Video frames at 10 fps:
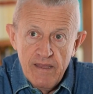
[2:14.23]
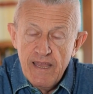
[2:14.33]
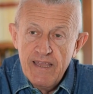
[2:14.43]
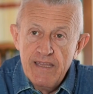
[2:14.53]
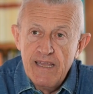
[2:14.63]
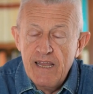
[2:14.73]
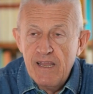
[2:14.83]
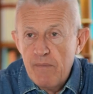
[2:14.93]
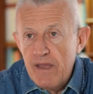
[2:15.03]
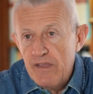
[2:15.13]
Let's think
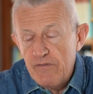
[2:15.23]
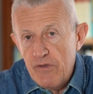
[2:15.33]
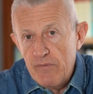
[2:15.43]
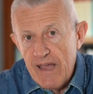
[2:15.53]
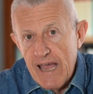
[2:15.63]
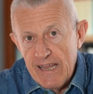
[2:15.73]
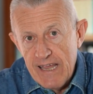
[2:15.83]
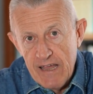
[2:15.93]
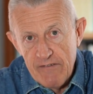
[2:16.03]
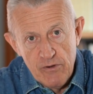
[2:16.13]
about the film
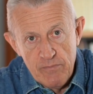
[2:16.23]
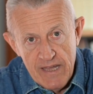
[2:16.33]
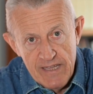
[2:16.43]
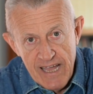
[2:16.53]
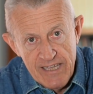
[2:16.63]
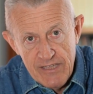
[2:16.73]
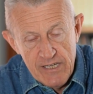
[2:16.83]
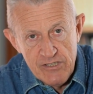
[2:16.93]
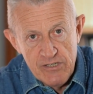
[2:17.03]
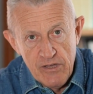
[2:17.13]
Gattaca from the
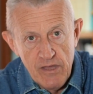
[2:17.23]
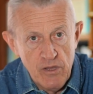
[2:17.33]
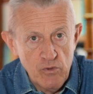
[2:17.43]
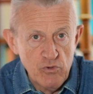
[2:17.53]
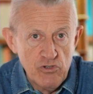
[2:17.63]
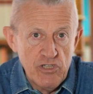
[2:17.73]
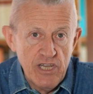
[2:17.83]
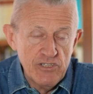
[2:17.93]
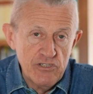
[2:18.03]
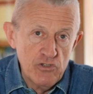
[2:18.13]
90s, which
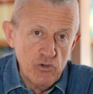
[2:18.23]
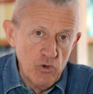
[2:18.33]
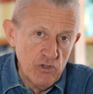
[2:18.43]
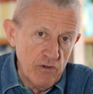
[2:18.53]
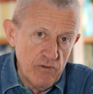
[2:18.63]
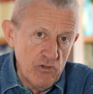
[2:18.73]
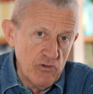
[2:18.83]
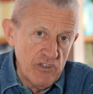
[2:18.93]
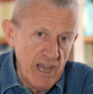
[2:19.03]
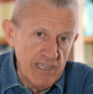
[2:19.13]
tells the story of a
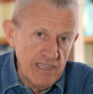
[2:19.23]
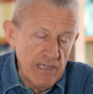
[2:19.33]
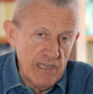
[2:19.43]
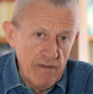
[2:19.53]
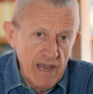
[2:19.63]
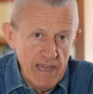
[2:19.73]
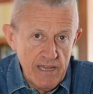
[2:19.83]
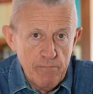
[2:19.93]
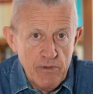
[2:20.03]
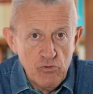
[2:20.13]
society
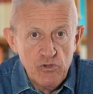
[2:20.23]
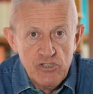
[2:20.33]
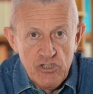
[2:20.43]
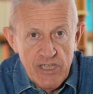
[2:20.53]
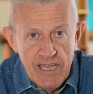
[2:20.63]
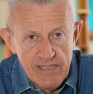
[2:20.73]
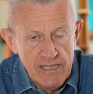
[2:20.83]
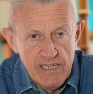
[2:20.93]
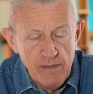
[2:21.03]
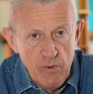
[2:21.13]
divided between
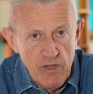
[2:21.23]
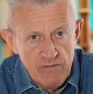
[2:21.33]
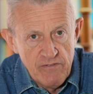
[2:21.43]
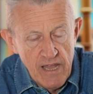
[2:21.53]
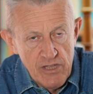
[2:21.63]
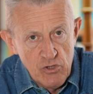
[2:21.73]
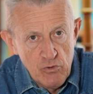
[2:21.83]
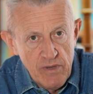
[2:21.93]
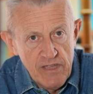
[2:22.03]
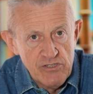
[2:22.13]
genetically modified
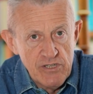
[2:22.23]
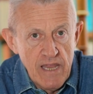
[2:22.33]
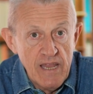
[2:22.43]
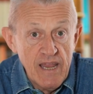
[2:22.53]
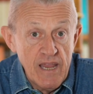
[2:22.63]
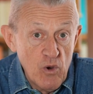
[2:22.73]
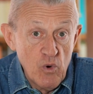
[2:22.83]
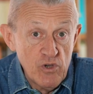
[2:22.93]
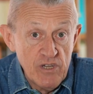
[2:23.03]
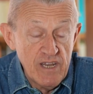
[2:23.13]
humans and
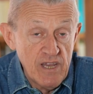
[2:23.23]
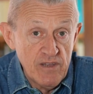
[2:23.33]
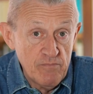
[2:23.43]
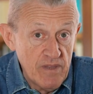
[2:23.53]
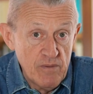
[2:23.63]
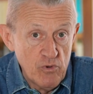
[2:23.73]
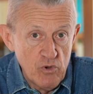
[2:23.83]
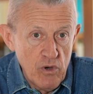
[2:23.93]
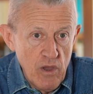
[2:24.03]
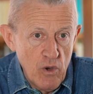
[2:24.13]
ordinary
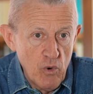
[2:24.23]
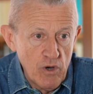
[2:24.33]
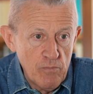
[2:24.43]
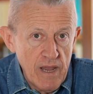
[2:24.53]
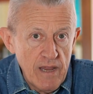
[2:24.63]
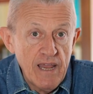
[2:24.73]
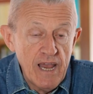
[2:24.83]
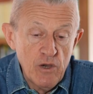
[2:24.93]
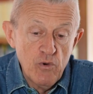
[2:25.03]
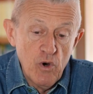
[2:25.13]
people, or about
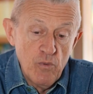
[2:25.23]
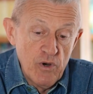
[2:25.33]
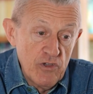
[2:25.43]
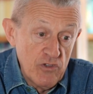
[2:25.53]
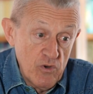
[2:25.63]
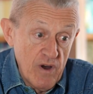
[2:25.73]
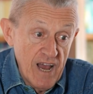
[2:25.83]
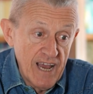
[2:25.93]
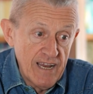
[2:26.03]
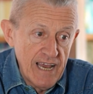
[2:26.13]
nanorobots or
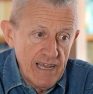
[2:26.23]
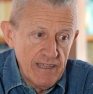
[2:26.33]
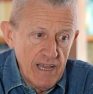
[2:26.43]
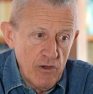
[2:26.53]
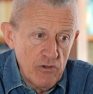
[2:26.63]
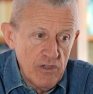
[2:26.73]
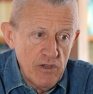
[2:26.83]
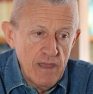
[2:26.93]
HAL 9000,